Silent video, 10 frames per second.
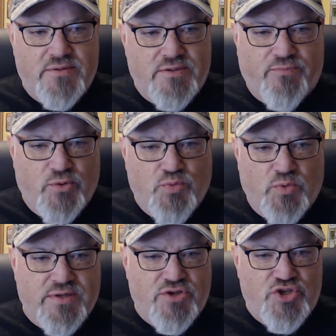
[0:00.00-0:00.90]
this first
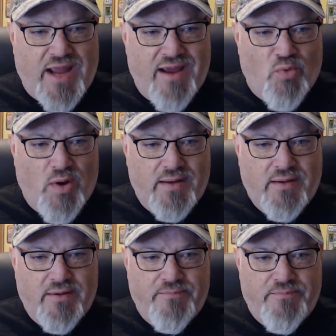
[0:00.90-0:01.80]
one is
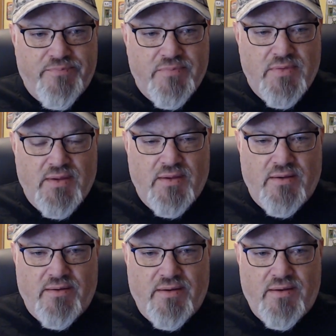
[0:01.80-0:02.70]
Shamrock,
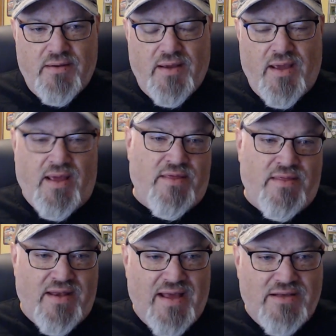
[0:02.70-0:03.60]
right? And then
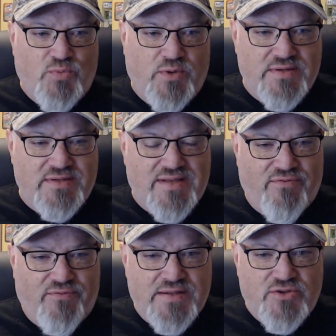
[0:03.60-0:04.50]
the next one is
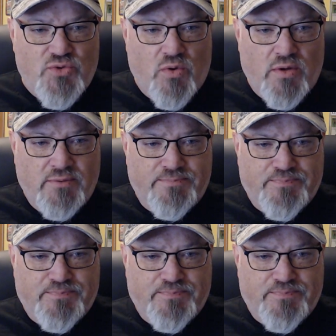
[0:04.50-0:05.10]
Defensor.